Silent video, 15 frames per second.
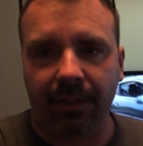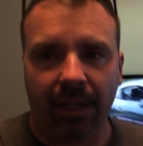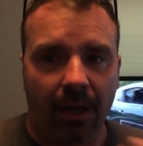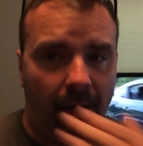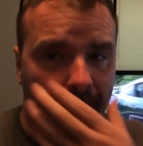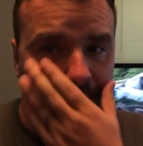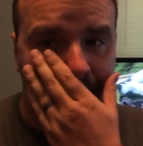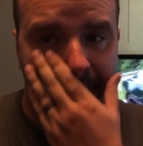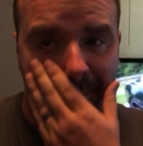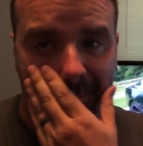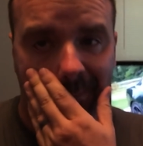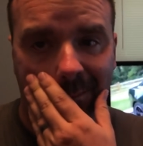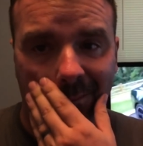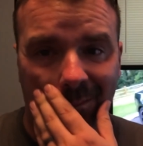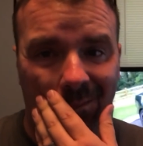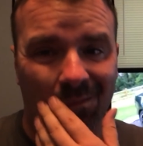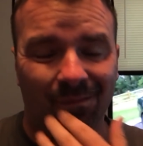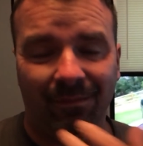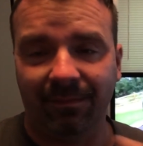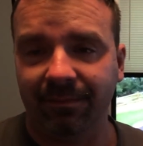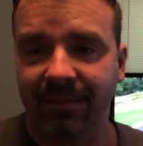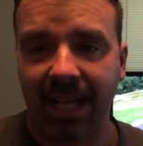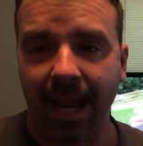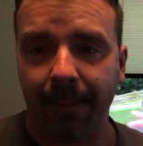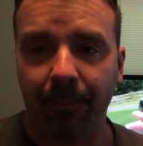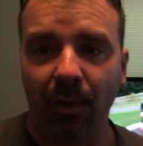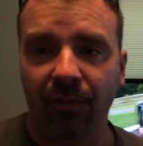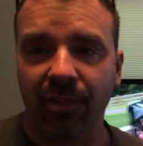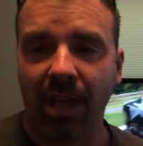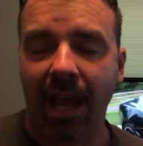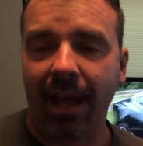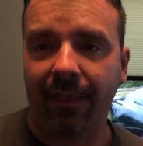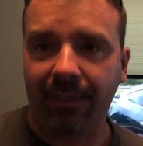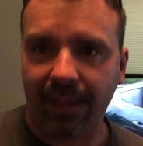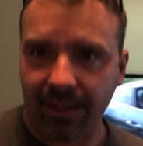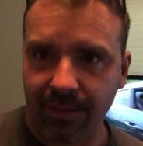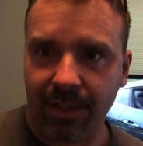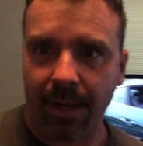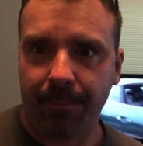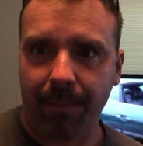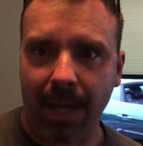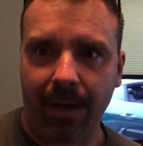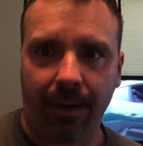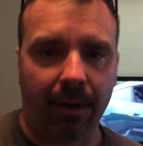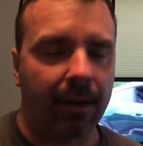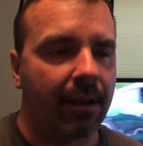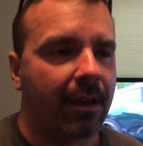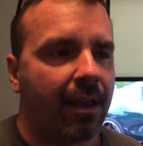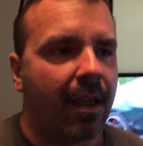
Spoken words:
you know, time moves on, things get better.